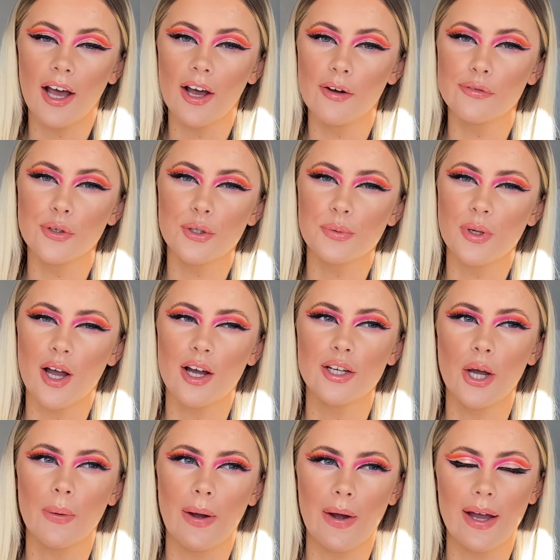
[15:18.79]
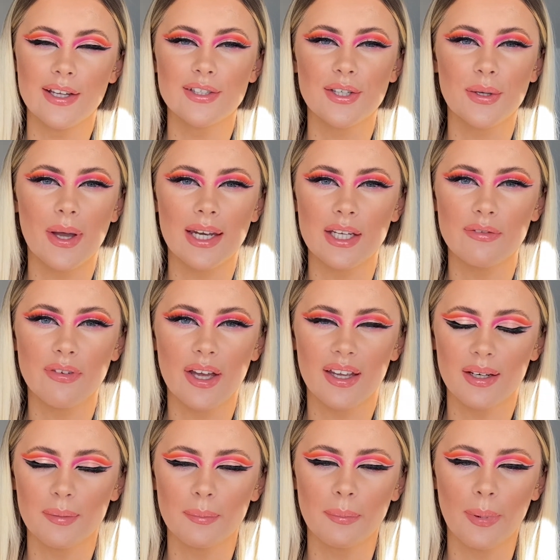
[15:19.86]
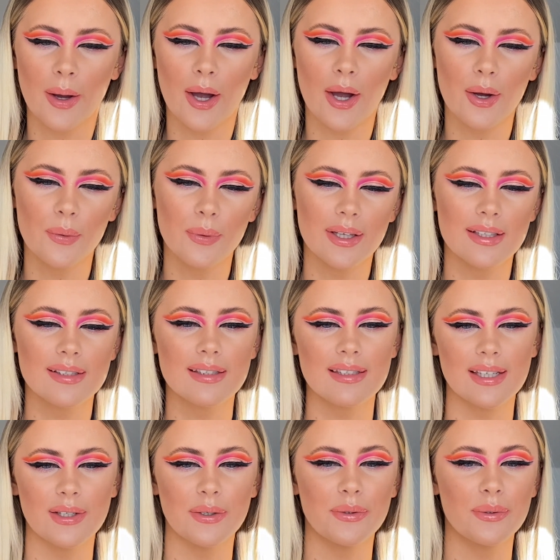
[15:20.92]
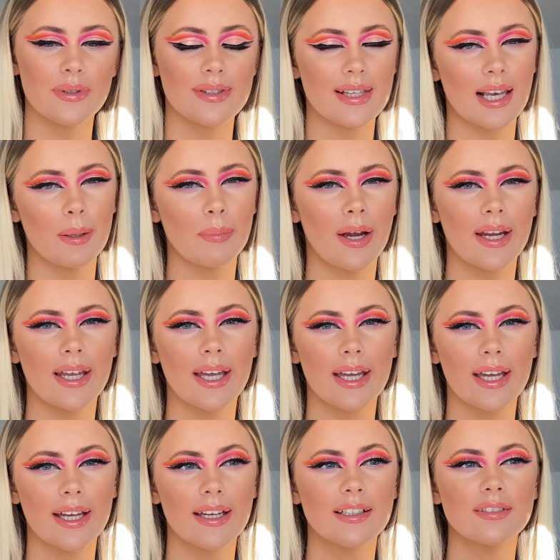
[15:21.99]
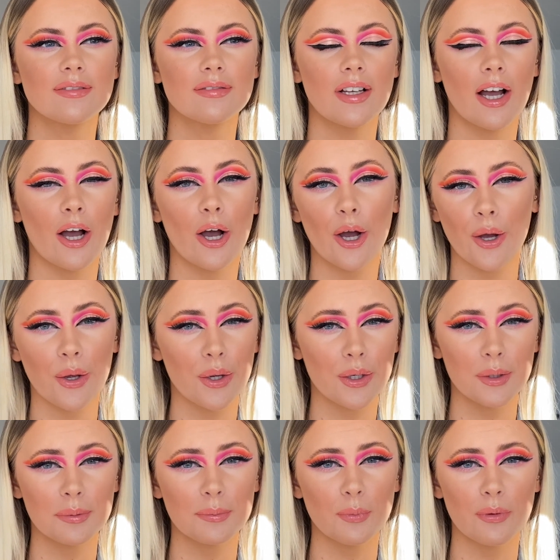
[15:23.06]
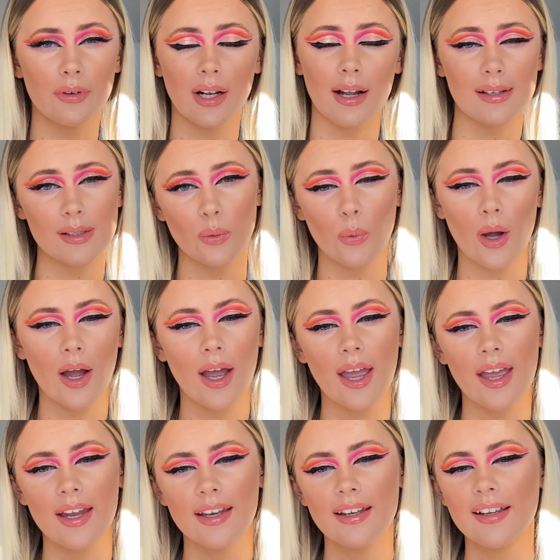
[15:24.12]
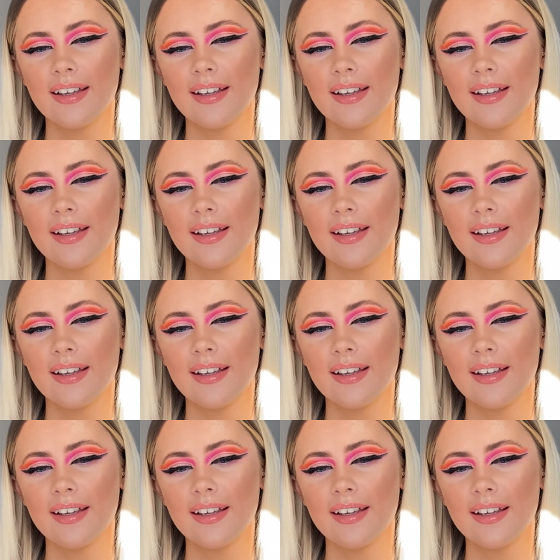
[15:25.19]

of course we can't go out and do anything, but we can still celebrate it at home with a glass of wine